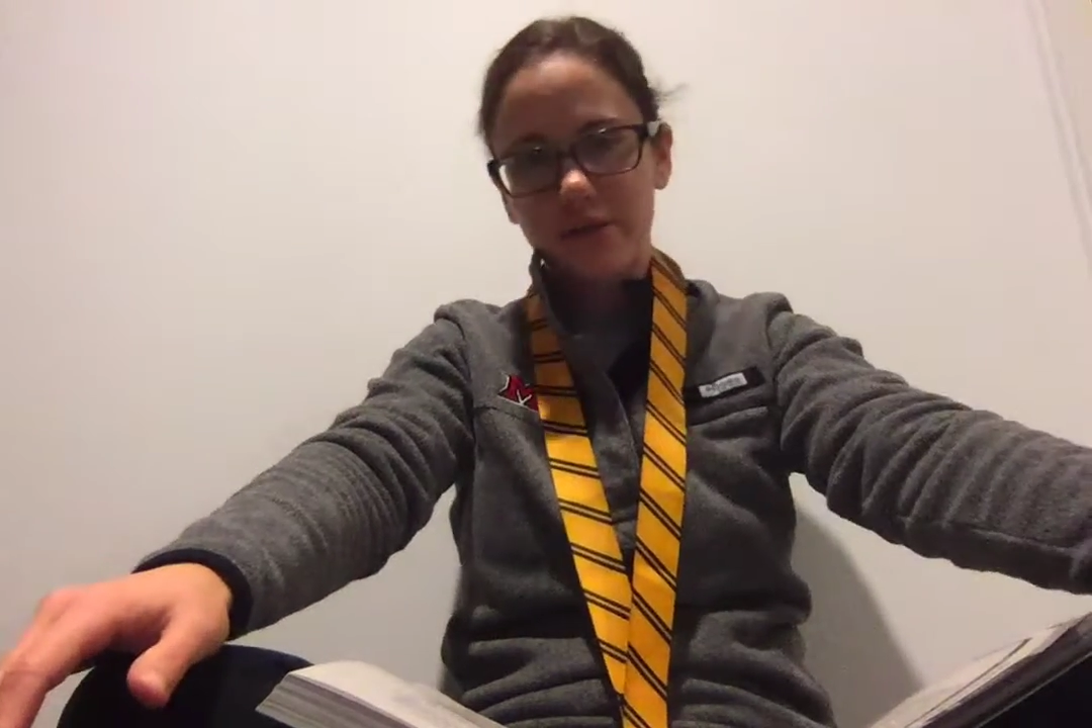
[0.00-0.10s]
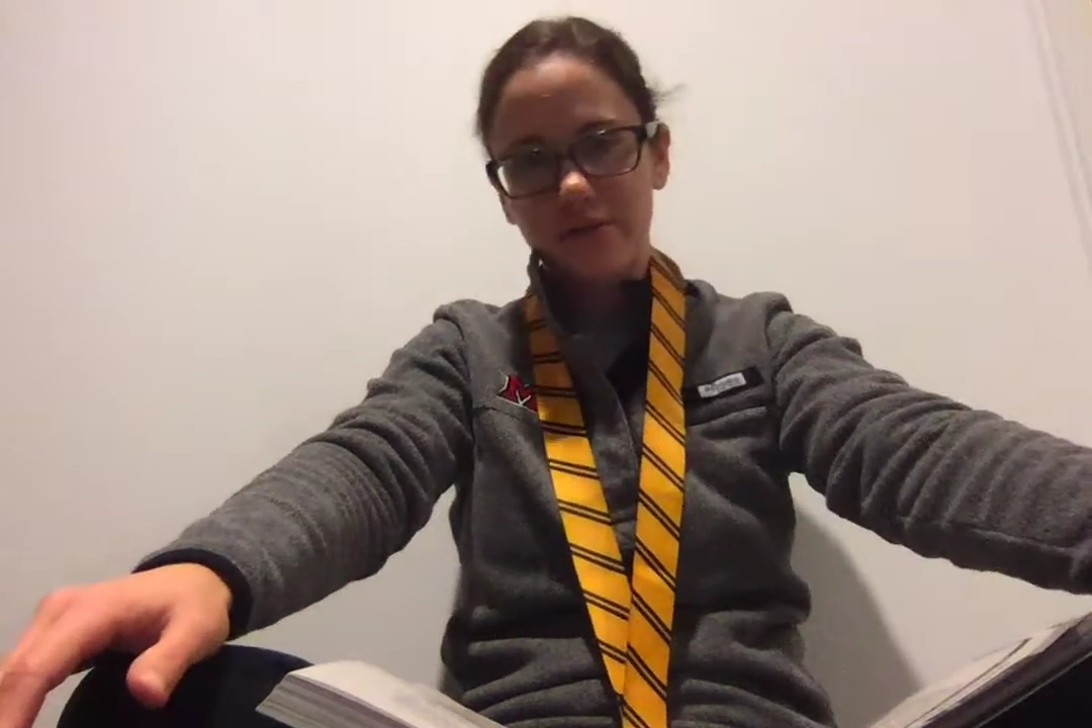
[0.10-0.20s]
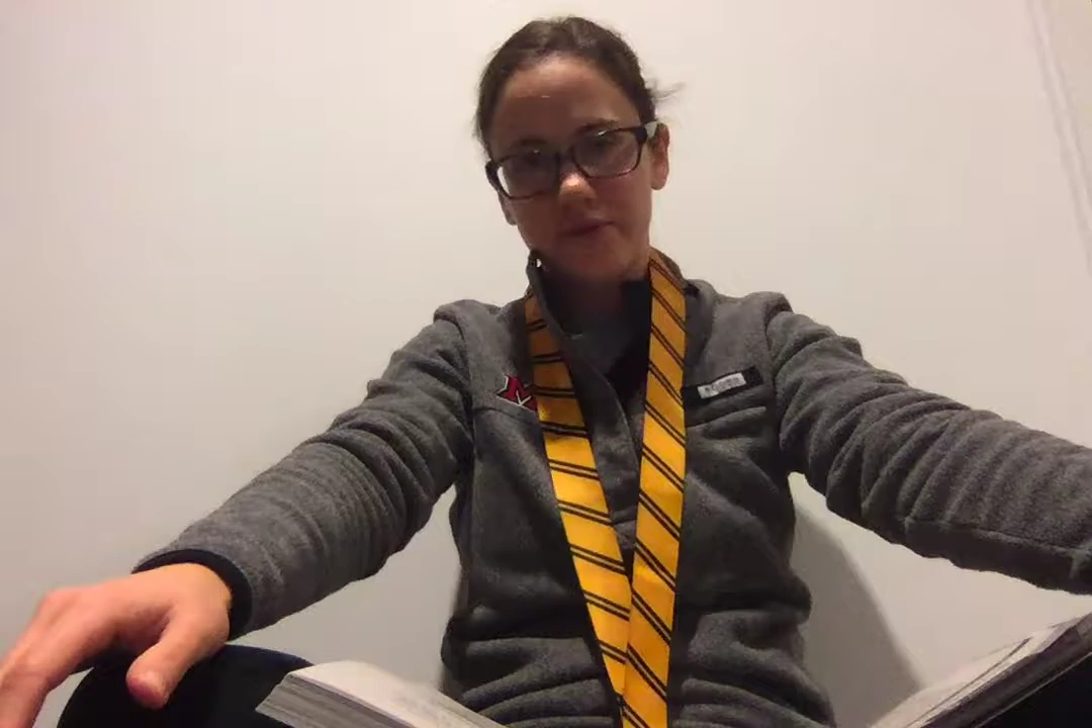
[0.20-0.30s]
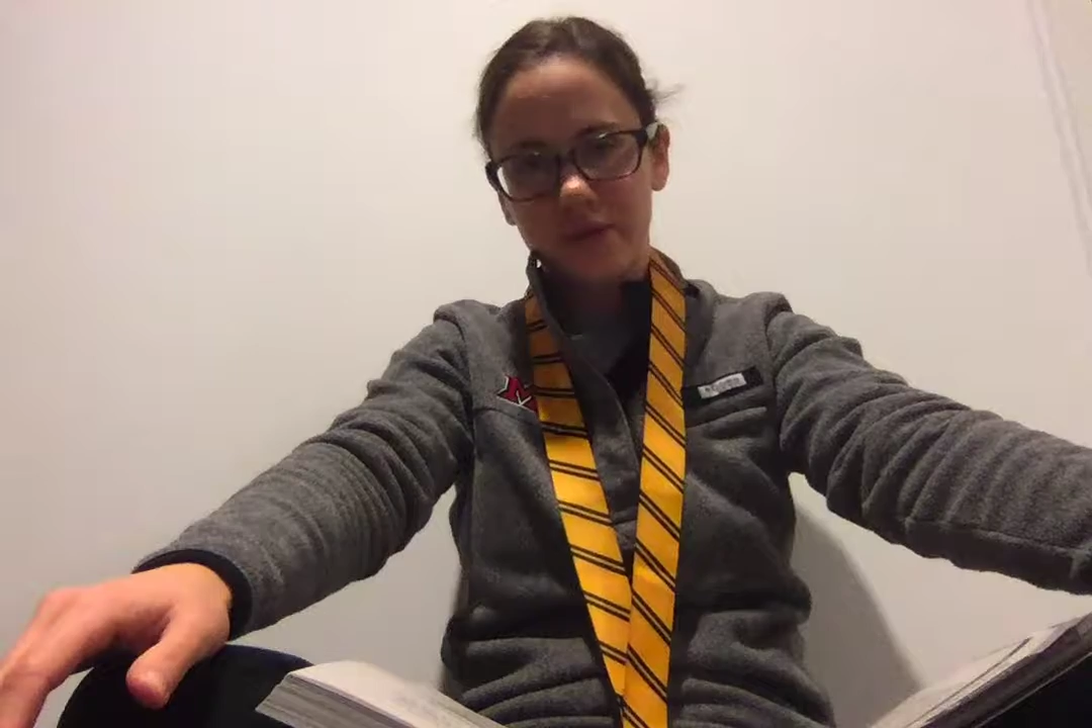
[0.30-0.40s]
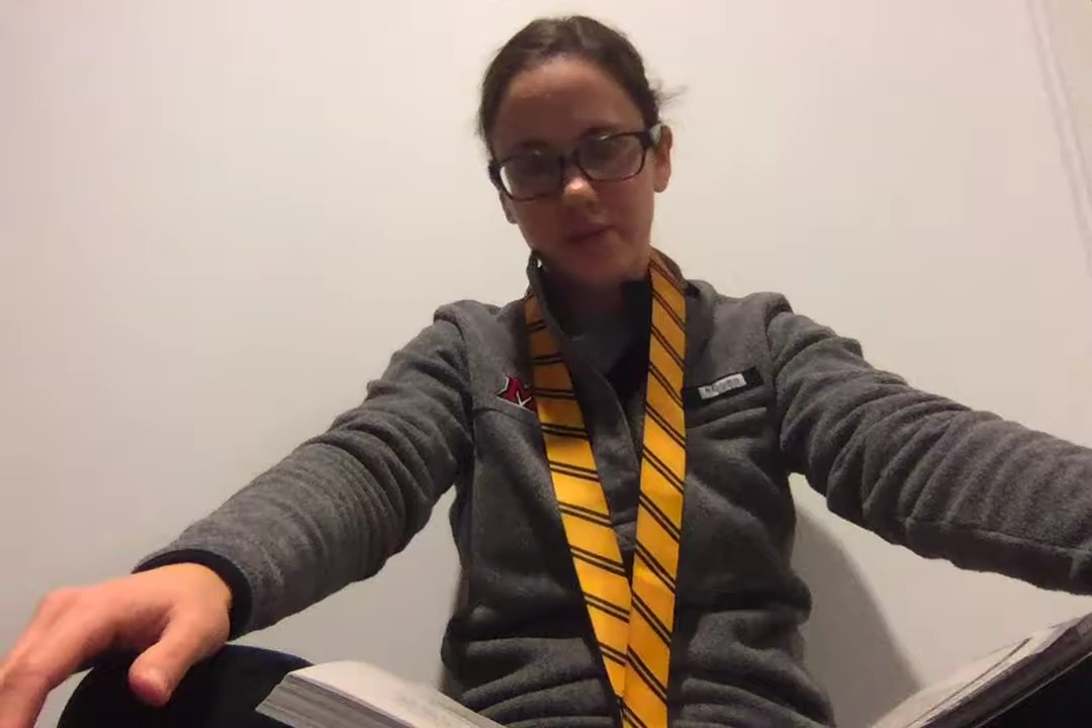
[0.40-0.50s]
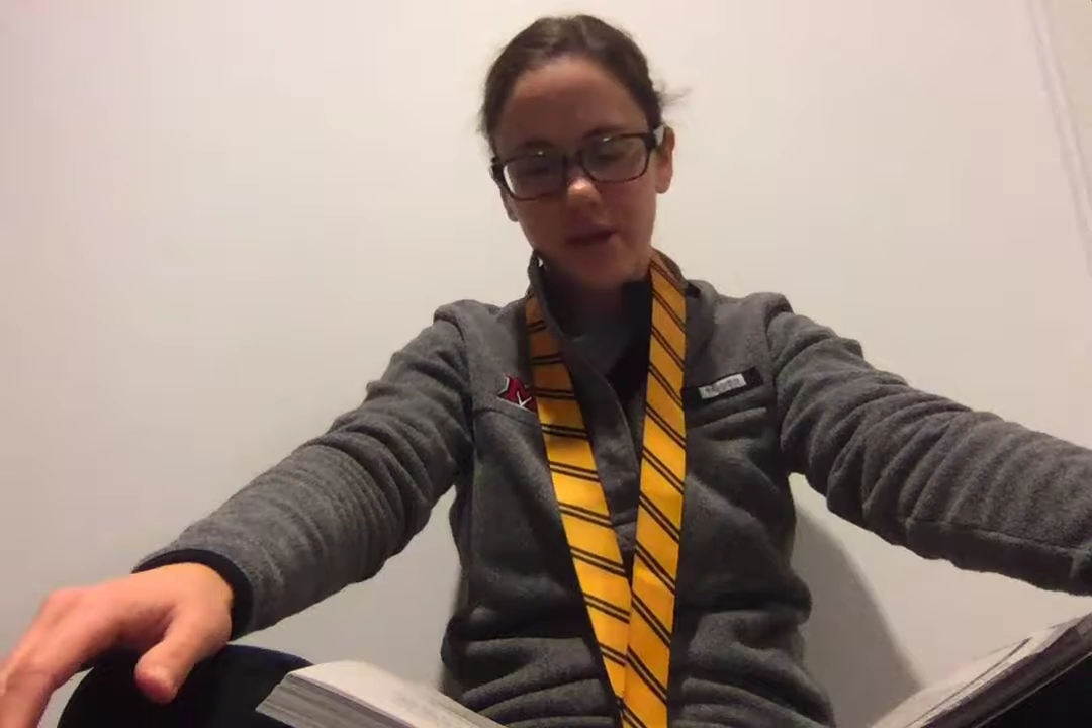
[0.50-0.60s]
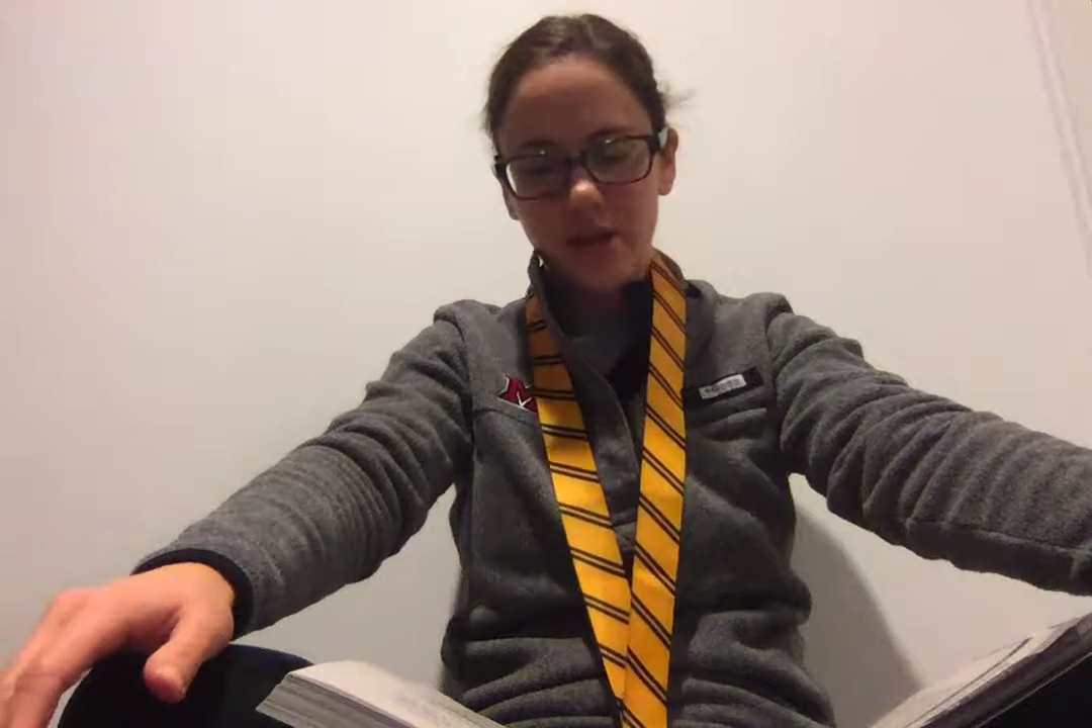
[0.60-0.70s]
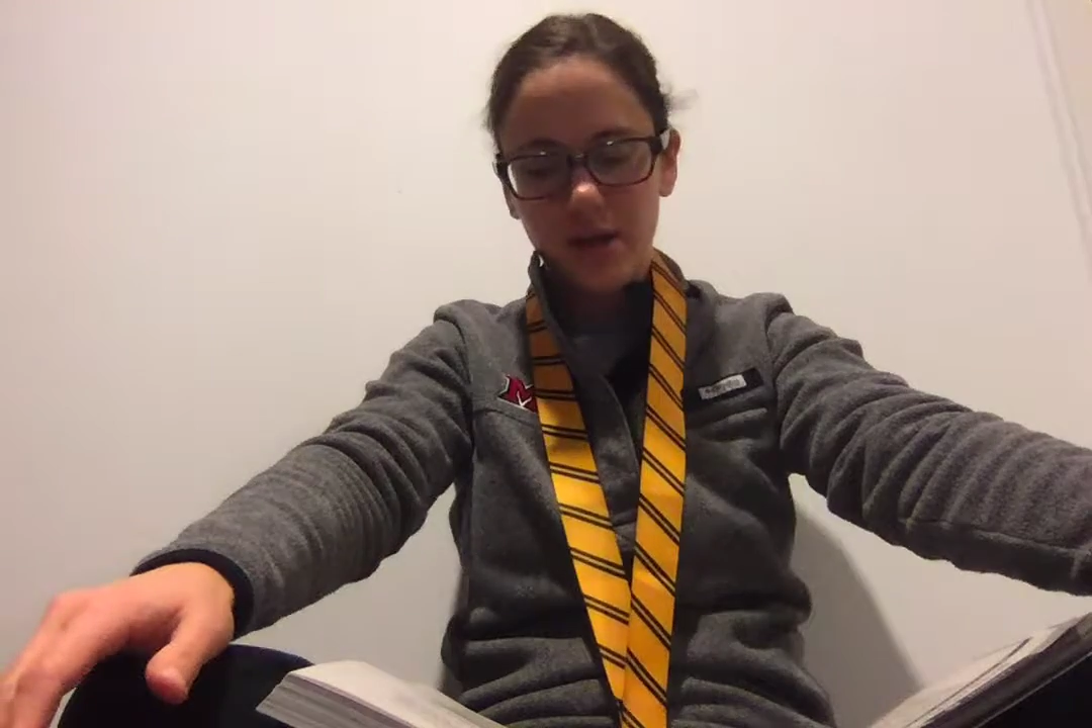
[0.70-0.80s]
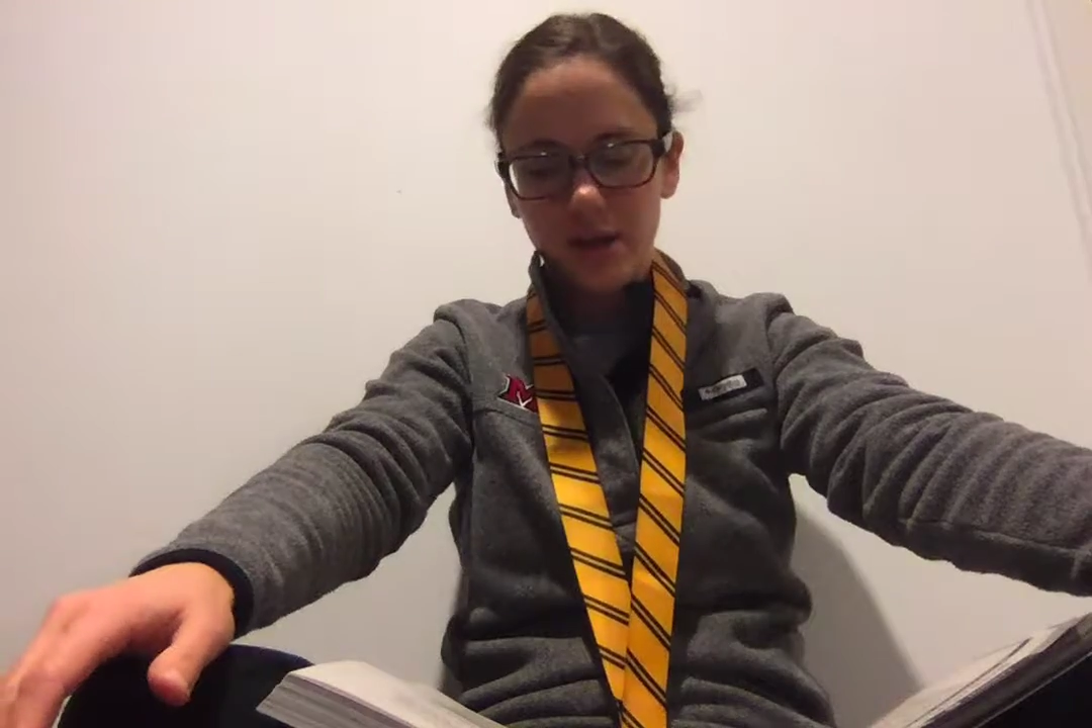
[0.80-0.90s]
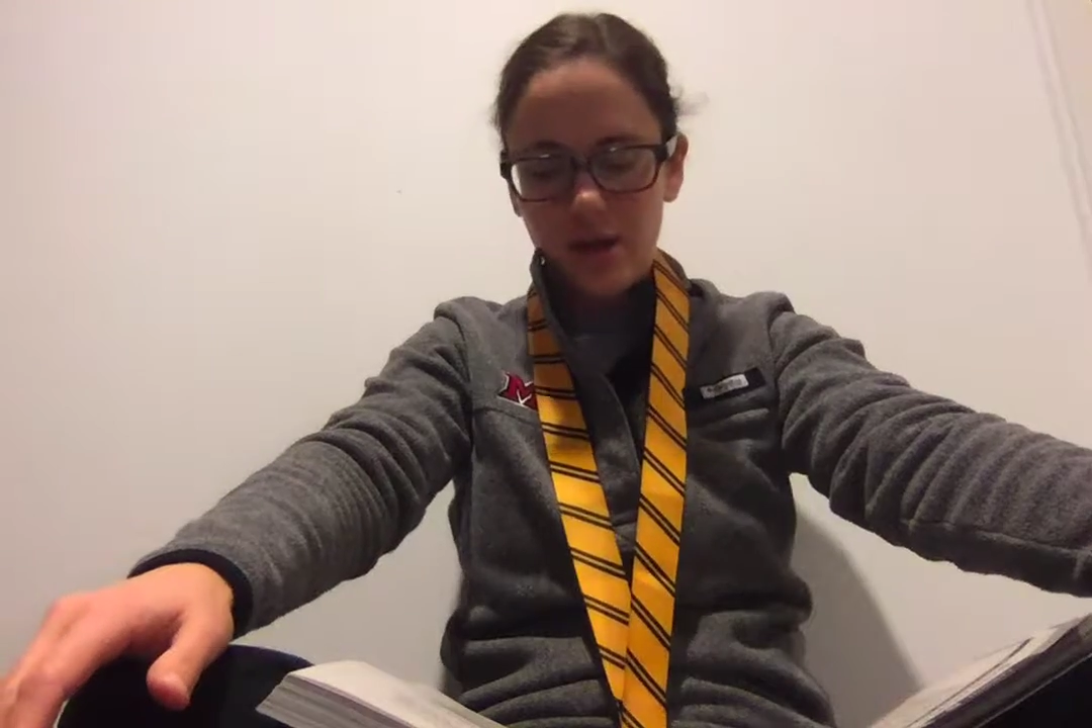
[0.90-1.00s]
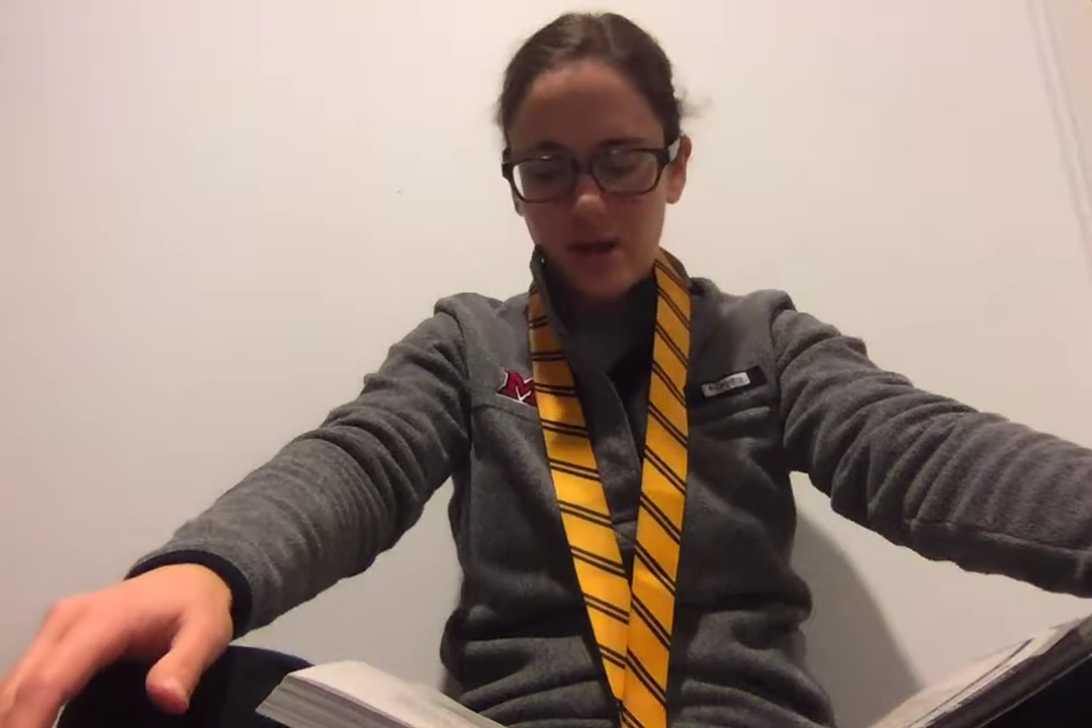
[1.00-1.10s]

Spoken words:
of something,